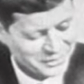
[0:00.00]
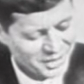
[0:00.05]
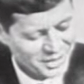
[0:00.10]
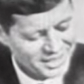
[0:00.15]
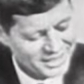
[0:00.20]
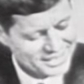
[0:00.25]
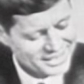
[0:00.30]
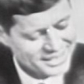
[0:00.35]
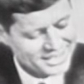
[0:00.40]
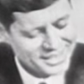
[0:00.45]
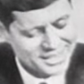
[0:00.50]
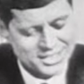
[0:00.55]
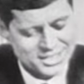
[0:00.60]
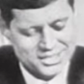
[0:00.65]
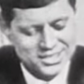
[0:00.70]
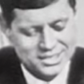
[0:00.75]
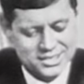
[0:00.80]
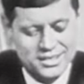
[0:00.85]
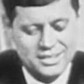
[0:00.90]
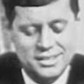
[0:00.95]
Well, I didn't kiss
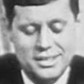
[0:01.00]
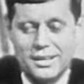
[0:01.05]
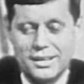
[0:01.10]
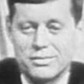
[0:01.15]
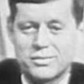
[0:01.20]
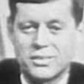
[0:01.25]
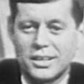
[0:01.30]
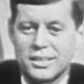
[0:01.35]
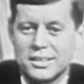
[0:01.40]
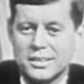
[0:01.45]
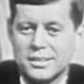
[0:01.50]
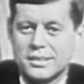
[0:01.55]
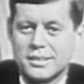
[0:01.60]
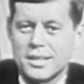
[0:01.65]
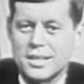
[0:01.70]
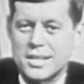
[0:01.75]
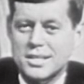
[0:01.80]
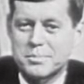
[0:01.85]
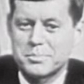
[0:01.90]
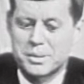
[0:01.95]
enough, I
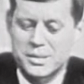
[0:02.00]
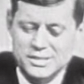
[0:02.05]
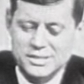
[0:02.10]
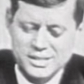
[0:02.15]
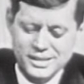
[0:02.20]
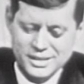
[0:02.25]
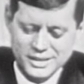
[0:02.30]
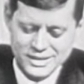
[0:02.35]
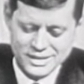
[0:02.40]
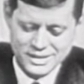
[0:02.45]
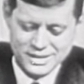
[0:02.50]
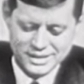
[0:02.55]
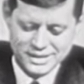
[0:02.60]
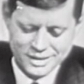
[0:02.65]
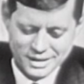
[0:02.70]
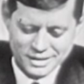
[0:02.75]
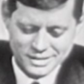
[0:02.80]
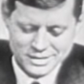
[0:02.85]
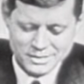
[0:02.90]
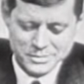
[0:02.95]
guess, but
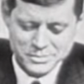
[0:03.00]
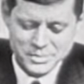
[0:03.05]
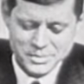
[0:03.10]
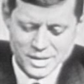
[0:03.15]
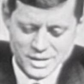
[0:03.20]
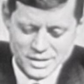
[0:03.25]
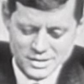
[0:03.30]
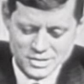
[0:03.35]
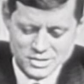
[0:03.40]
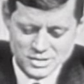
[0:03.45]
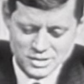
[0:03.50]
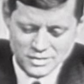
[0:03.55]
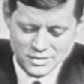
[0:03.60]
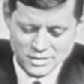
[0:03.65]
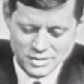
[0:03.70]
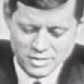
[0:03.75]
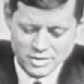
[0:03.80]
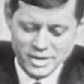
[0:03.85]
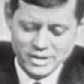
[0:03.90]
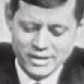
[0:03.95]
I did manage
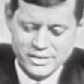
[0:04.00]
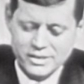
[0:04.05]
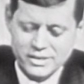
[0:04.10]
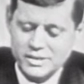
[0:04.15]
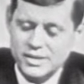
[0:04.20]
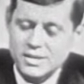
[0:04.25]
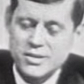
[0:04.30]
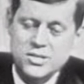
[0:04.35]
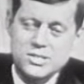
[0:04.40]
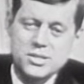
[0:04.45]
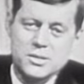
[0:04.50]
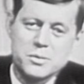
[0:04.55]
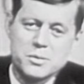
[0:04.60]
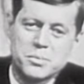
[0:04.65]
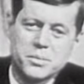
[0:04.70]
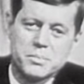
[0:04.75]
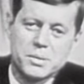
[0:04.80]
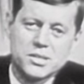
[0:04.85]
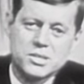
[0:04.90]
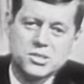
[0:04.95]
to. There didn't seem to
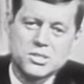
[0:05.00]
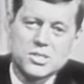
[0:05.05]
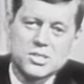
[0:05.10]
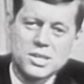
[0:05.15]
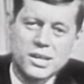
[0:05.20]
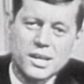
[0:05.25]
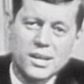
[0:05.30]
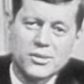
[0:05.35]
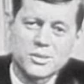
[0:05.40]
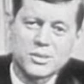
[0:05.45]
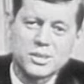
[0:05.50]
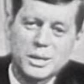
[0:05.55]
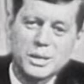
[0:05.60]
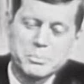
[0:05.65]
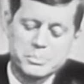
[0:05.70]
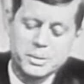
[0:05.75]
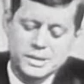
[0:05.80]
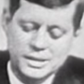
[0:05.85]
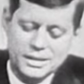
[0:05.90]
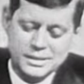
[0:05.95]
be much desire on their
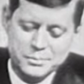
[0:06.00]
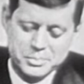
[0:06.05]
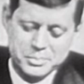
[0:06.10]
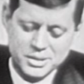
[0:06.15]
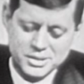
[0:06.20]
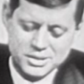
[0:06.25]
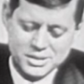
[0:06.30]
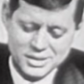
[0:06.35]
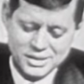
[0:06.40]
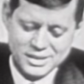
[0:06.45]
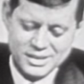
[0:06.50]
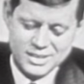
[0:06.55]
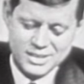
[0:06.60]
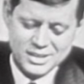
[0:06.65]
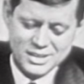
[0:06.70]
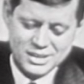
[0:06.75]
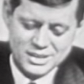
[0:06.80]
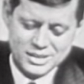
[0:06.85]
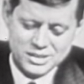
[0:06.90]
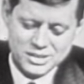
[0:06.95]
part, but
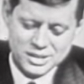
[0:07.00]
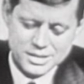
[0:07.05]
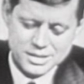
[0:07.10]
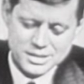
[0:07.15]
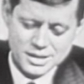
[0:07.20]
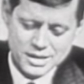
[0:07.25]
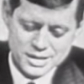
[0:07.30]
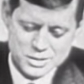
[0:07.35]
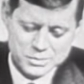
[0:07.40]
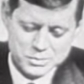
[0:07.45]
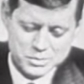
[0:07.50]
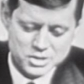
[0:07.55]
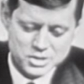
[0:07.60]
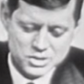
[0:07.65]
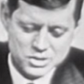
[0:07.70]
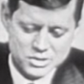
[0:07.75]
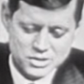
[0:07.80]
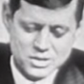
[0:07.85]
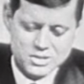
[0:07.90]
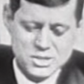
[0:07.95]
in any case, we
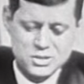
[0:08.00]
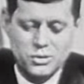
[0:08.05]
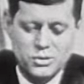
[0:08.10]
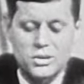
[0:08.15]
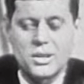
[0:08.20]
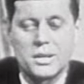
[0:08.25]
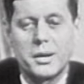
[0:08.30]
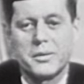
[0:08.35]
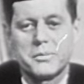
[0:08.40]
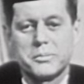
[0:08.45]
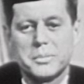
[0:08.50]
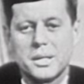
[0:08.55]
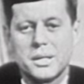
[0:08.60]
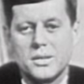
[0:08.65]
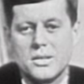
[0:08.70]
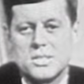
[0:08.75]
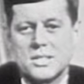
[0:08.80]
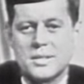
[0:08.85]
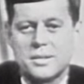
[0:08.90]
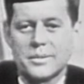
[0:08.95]
saw a lot of
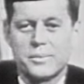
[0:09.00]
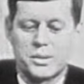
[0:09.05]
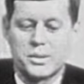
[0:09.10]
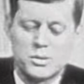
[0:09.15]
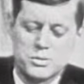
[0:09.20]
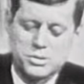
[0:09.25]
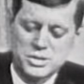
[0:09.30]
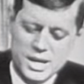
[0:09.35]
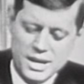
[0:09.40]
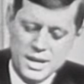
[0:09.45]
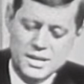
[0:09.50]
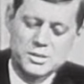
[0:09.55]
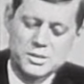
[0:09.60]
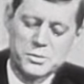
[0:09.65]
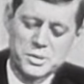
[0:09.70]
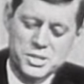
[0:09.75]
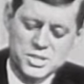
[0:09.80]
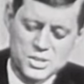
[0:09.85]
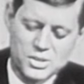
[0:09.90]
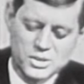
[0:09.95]
mothers whose hands
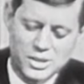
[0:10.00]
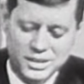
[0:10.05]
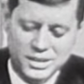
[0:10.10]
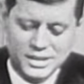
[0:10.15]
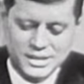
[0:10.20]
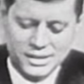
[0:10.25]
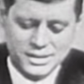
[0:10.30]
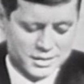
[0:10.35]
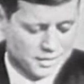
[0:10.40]
we shook in.